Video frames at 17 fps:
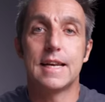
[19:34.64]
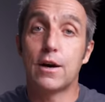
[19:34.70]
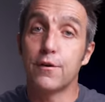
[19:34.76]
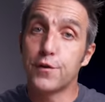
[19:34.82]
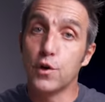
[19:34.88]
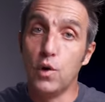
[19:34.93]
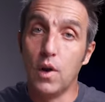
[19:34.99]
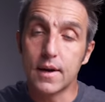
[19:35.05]
Now,
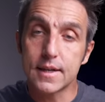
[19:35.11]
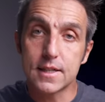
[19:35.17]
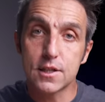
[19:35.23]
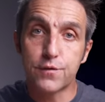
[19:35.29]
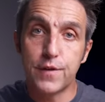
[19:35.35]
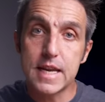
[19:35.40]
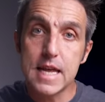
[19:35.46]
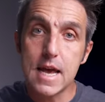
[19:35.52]
if you like
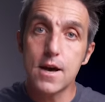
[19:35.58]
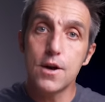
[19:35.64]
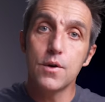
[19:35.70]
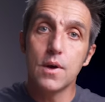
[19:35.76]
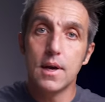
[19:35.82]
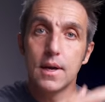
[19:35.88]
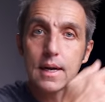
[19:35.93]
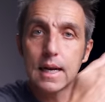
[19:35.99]
this
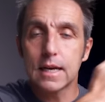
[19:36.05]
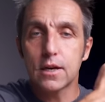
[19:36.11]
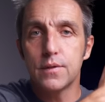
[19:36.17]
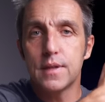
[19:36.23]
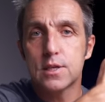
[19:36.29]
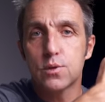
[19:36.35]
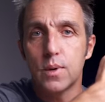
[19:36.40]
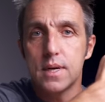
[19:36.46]
video, click
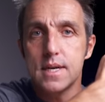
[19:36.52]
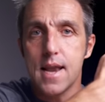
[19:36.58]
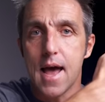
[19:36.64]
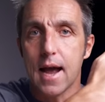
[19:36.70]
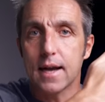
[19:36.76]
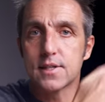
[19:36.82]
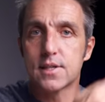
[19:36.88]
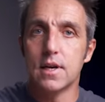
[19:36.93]
on this one
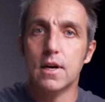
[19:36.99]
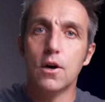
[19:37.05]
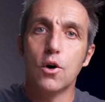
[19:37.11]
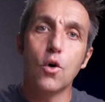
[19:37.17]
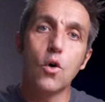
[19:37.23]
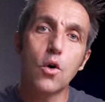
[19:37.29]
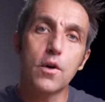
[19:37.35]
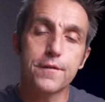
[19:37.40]
next,
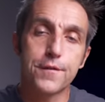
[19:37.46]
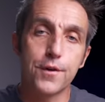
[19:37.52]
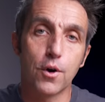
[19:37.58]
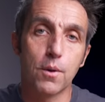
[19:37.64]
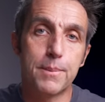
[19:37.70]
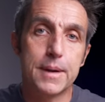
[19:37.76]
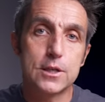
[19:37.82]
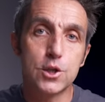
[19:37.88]
or if
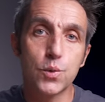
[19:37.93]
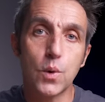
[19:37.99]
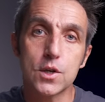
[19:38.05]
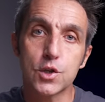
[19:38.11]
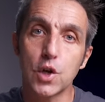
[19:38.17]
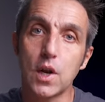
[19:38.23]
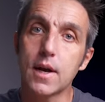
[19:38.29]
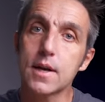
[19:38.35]
you're a binge
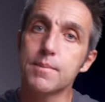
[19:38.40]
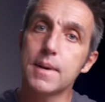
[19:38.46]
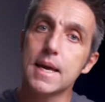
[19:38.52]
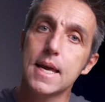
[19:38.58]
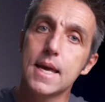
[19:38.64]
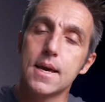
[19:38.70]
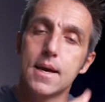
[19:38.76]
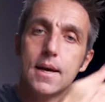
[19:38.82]
watcher like
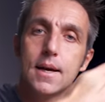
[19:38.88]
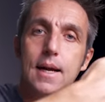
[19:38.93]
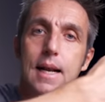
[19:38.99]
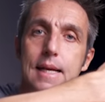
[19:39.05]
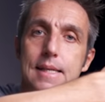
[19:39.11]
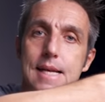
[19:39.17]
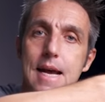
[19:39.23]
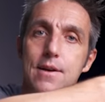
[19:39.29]
me,
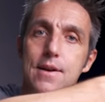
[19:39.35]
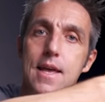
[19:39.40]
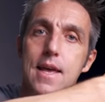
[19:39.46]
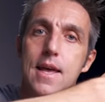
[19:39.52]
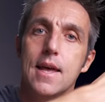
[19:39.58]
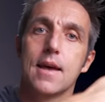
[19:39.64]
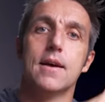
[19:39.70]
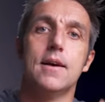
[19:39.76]
click down
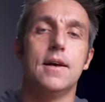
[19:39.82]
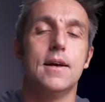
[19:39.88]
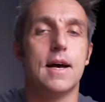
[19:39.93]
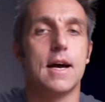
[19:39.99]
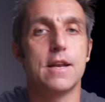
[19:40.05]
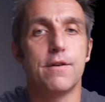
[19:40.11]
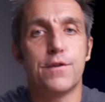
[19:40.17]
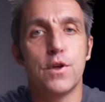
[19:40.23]
here.
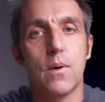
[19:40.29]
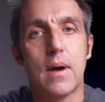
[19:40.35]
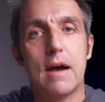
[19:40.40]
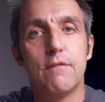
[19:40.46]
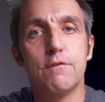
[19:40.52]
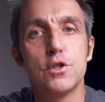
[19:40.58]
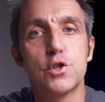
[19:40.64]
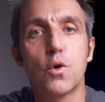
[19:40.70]
And if you
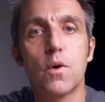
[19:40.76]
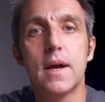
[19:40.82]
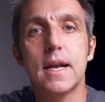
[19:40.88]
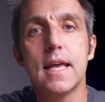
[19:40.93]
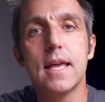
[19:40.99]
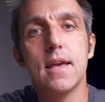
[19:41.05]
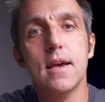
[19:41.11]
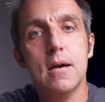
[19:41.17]
haven't
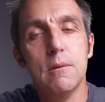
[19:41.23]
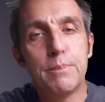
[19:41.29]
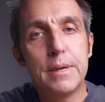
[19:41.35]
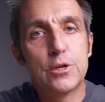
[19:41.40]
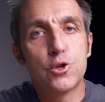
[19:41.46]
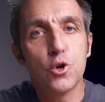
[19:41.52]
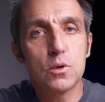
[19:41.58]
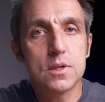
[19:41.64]
already,
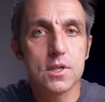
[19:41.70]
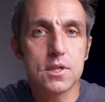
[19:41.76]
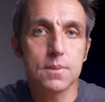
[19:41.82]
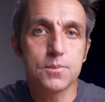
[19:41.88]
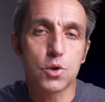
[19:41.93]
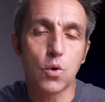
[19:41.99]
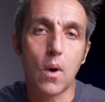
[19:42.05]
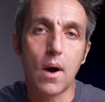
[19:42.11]
be sure to
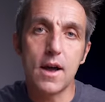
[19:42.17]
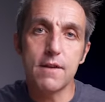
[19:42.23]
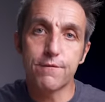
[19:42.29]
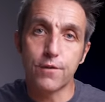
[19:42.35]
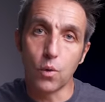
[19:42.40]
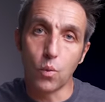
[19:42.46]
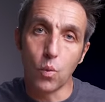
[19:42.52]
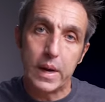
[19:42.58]
subscribe
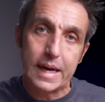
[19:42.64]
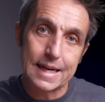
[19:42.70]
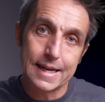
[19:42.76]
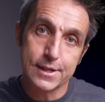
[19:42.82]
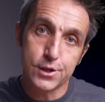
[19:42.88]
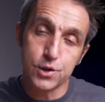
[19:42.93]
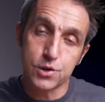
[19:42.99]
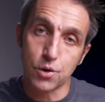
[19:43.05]
for
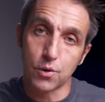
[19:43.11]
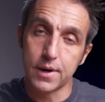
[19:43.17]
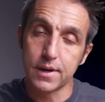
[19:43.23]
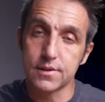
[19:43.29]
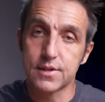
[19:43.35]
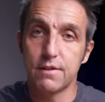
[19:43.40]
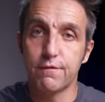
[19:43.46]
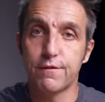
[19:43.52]
weekly
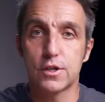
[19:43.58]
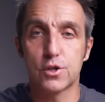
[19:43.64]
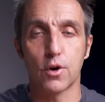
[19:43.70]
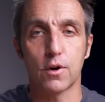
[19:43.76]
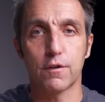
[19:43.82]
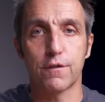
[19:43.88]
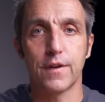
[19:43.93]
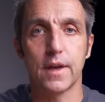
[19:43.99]
tutorials in
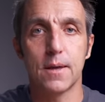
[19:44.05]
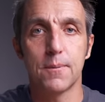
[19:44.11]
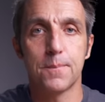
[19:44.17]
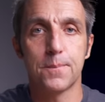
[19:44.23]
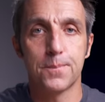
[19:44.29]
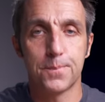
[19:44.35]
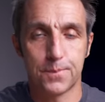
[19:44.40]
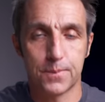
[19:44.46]
photography.
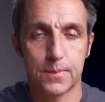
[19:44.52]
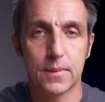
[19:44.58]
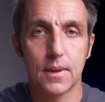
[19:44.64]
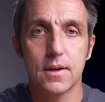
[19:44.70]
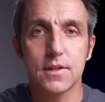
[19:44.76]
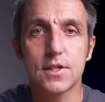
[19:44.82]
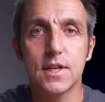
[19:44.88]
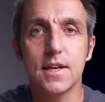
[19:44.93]

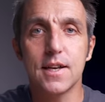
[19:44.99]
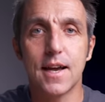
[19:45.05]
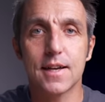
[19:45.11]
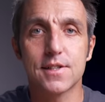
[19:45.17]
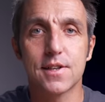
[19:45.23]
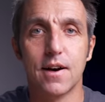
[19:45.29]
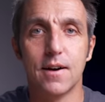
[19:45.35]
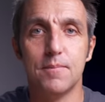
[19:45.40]
I'll see you
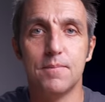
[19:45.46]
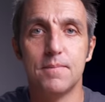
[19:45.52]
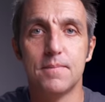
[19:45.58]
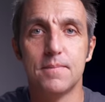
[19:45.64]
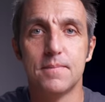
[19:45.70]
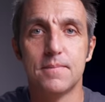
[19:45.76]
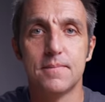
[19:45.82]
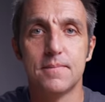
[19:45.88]
next time.